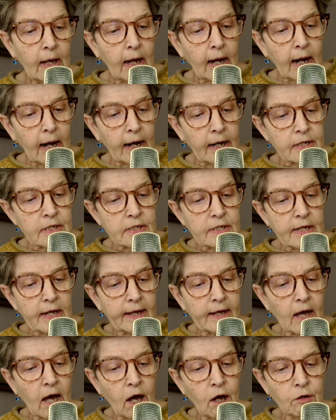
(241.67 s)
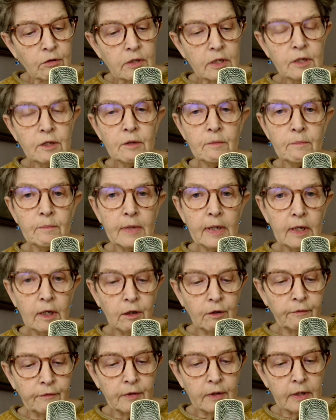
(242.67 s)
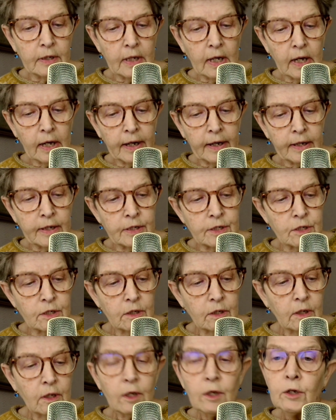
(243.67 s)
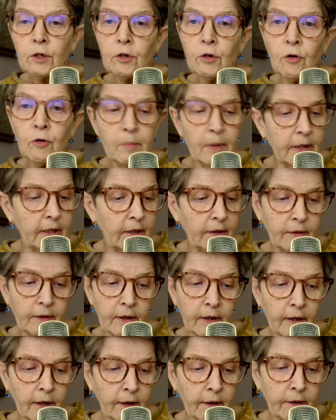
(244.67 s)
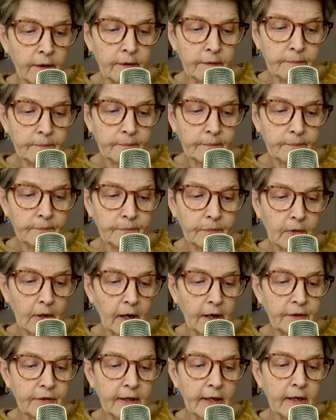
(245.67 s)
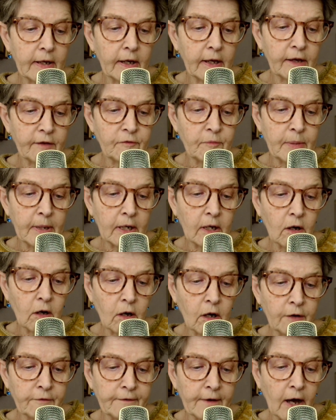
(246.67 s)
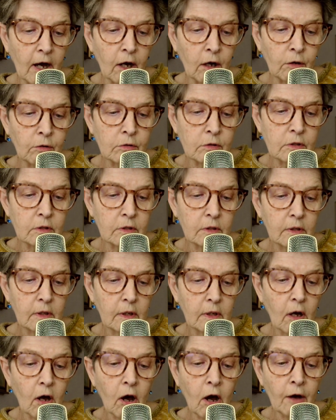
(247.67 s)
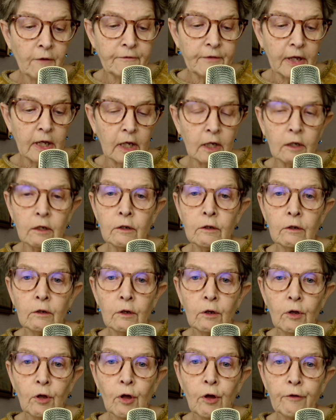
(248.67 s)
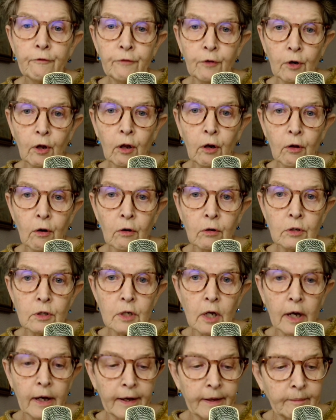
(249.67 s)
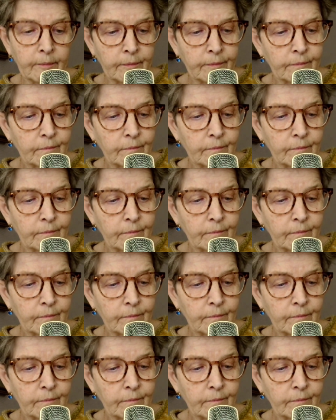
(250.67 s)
I sneak out in the middle of the night, nobody there. I think I have been half out, half in for a long time."